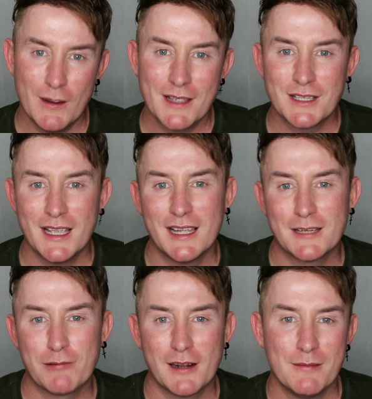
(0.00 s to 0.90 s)
which
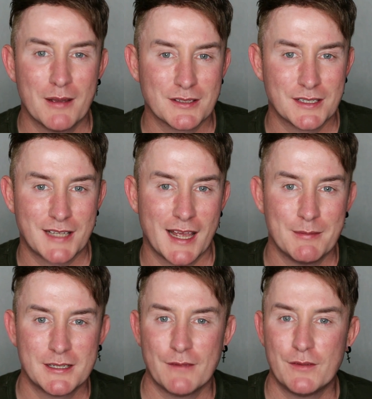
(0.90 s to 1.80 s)
is pretty much the
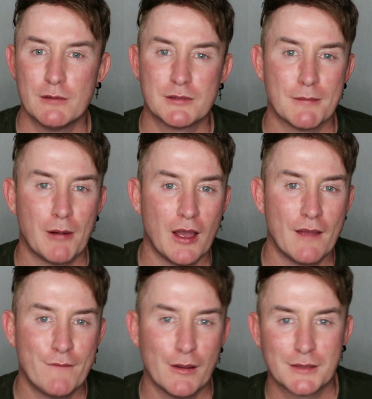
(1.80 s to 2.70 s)
same as if you was
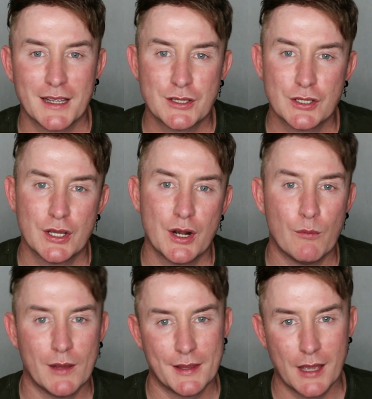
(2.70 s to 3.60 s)
applying
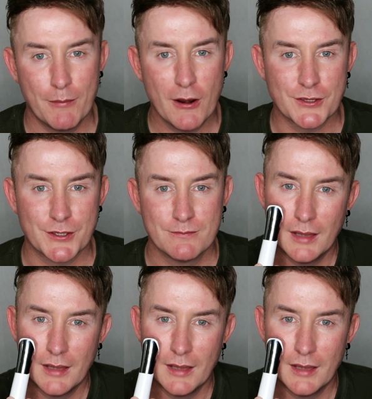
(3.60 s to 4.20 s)
foundation with a brush.